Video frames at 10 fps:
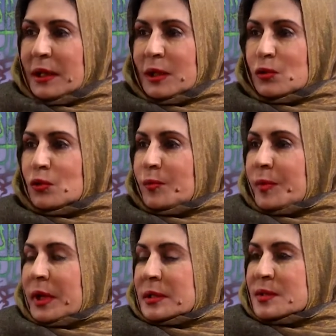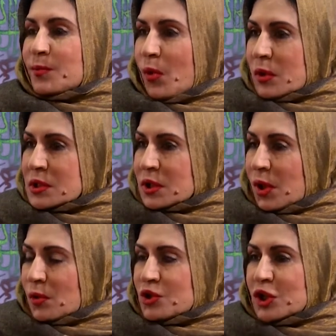it could be a sports
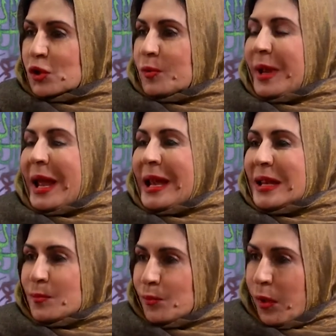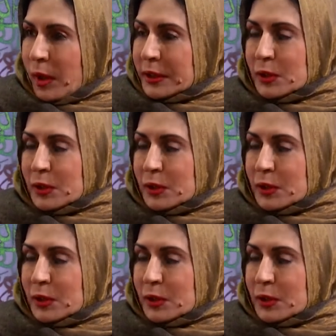coach, it could be anybody,